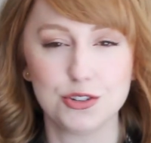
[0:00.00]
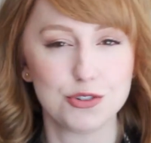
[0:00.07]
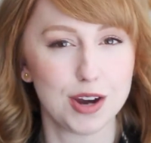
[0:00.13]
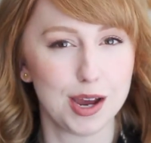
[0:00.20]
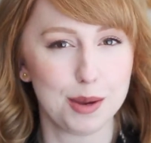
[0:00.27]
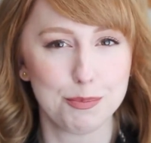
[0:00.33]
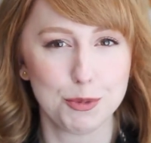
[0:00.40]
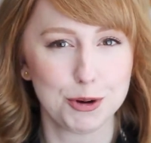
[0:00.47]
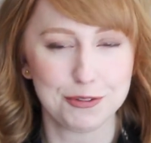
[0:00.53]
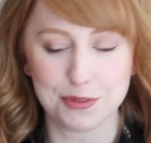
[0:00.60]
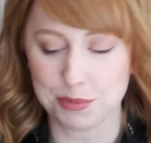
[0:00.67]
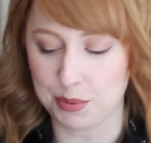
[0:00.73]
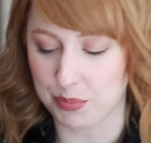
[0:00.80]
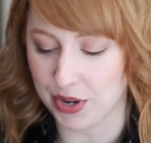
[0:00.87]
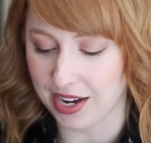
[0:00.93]
to try more
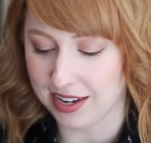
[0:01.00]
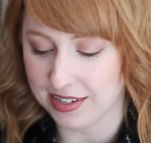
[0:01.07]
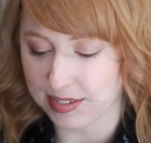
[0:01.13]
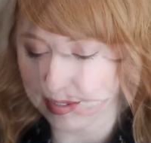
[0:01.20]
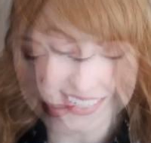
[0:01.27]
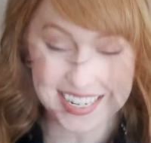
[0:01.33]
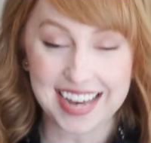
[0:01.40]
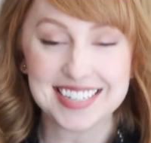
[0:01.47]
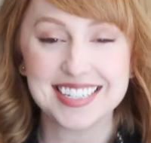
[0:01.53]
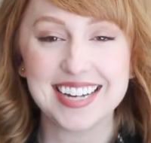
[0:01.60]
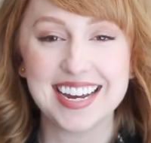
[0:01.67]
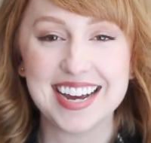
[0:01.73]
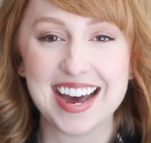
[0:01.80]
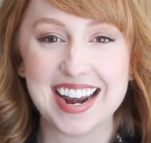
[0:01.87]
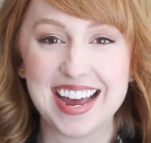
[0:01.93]
from the brand. The last
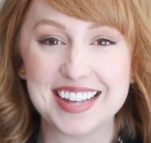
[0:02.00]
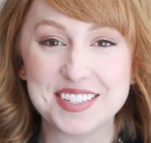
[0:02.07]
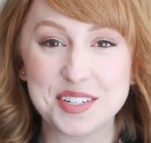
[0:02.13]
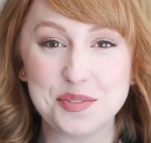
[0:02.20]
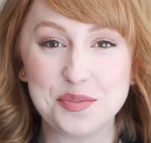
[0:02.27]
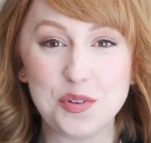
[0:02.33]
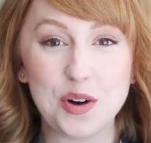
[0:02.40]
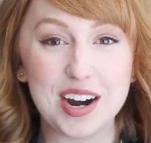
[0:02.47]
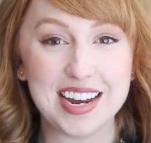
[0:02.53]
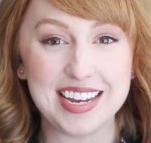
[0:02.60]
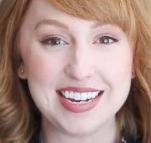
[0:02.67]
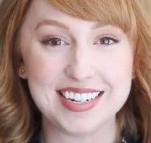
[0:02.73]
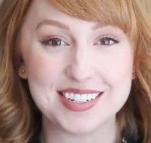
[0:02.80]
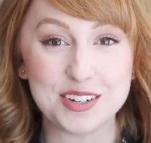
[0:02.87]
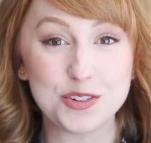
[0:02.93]
thing I got at Sephora
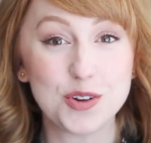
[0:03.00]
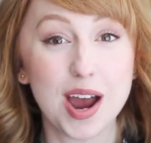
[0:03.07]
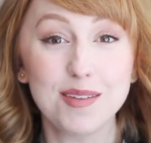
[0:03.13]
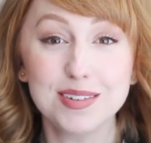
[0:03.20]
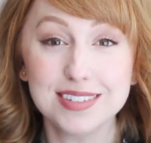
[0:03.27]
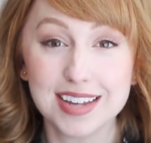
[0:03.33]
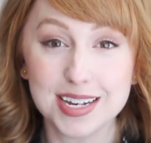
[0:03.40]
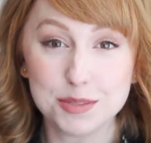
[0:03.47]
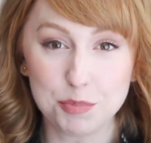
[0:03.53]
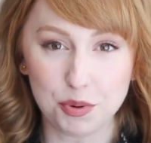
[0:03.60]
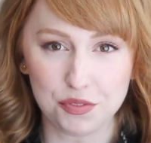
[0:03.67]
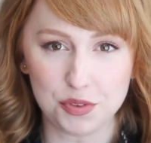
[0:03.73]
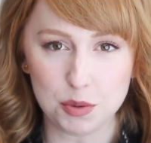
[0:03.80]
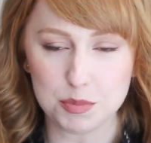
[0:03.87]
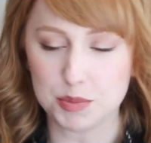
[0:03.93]
is a travel size
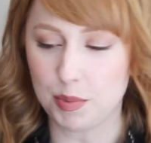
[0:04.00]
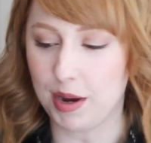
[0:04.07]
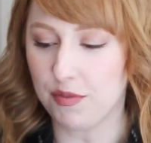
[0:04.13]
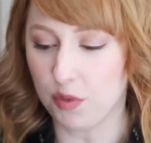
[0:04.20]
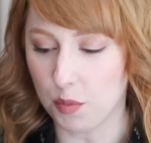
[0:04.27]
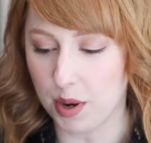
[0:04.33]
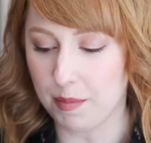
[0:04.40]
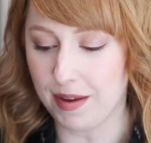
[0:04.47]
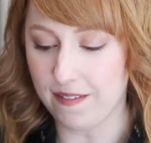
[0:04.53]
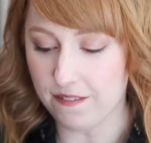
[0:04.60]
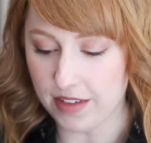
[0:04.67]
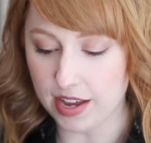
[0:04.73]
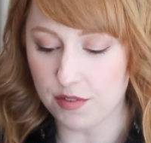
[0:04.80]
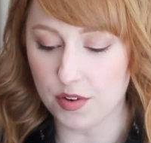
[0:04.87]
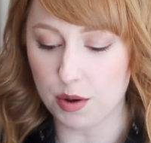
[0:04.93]
perfume spray from one of my
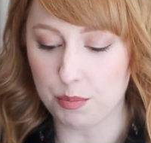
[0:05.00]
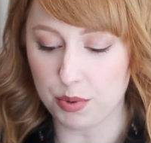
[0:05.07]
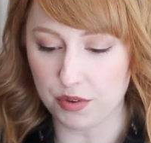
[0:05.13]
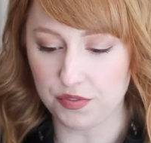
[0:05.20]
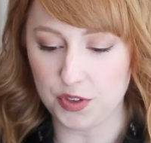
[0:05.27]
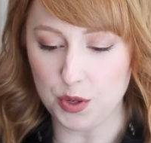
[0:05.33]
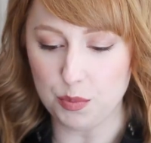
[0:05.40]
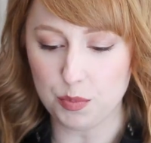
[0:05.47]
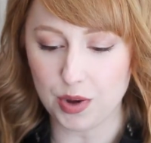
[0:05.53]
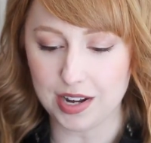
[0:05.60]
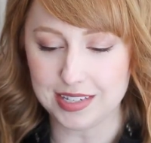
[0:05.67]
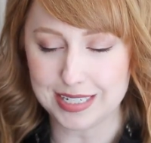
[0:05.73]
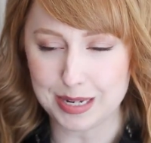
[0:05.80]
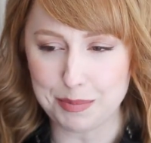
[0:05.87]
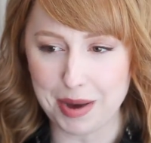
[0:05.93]
favorite perfume
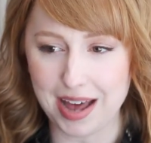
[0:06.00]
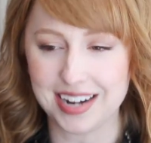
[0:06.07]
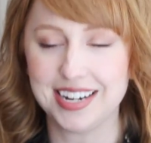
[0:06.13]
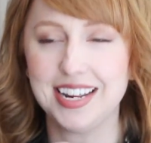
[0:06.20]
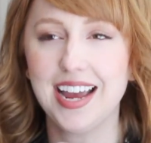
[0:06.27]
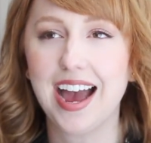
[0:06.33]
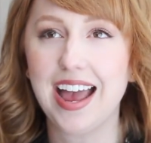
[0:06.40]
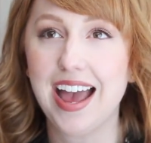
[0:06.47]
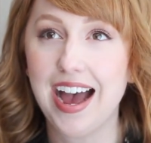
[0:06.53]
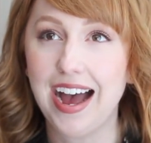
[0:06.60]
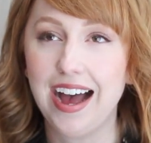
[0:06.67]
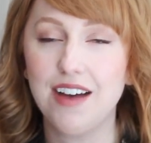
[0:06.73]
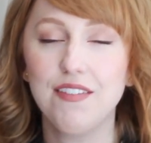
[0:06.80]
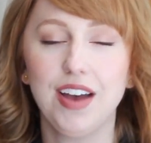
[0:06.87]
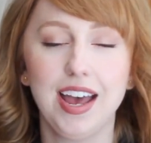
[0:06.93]
Brands commodity. I
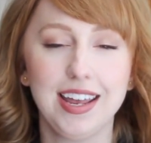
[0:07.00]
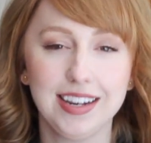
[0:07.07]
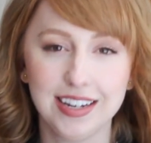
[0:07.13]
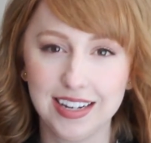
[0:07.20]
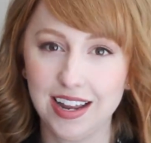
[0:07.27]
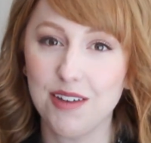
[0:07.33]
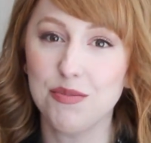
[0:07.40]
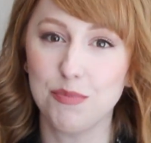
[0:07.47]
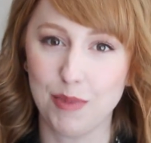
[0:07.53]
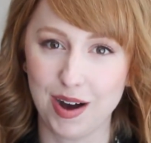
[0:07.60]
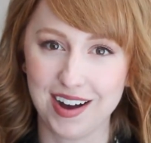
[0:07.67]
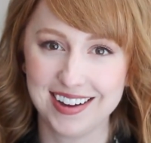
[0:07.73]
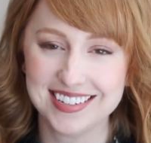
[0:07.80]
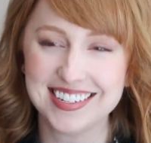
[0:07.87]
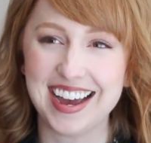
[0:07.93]
have and love
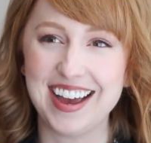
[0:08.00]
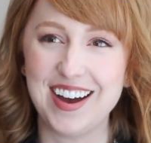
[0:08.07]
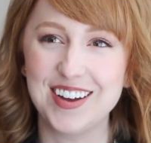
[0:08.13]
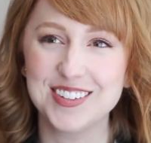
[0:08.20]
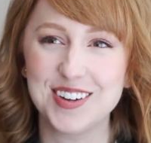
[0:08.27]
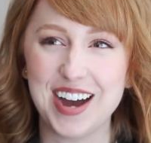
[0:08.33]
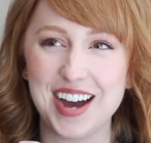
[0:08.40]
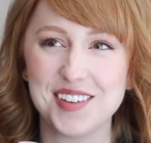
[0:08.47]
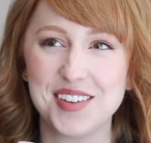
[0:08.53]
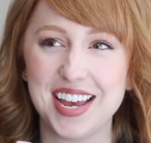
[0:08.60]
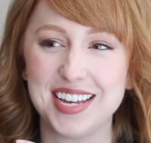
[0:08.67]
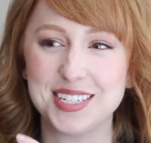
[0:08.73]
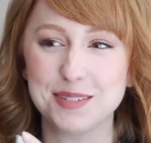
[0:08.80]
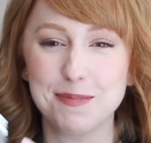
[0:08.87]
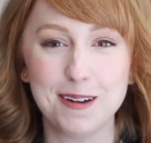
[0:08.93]
moss. I also have
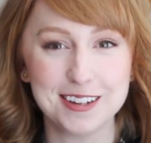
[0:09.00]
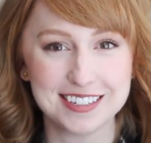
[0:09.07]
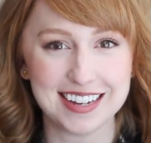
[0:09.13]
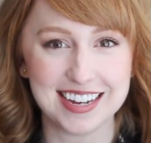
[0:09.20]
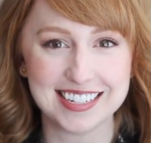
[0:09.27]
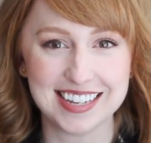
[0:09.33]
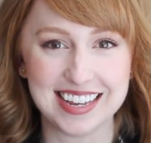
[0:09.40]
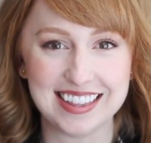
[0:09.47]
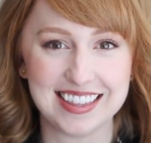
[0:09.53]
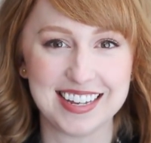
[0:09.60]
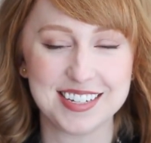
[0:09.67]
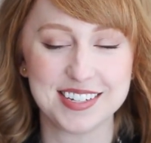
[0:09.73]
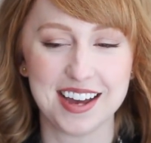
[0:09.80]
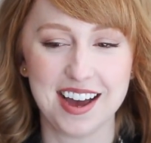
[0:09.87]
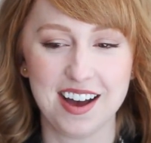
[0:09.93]
a small size like
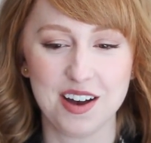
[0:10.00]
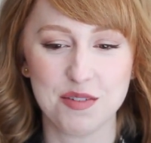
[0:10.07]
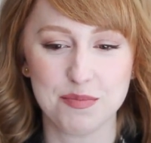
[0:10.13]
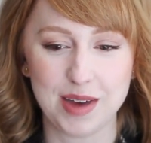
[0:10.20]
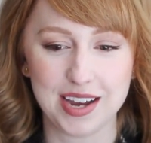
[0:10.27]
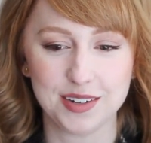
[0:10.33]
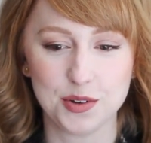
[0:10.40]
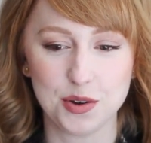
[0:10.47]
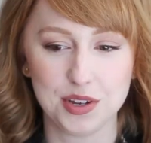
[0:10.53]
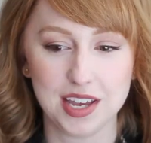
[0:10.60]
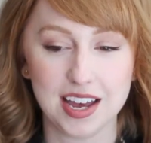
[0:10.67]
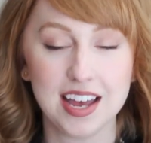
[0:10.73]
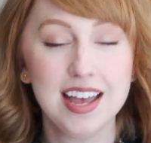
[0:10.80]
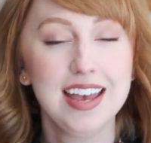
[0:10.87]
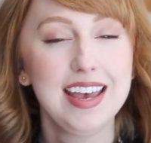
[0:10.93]
this of magnolia.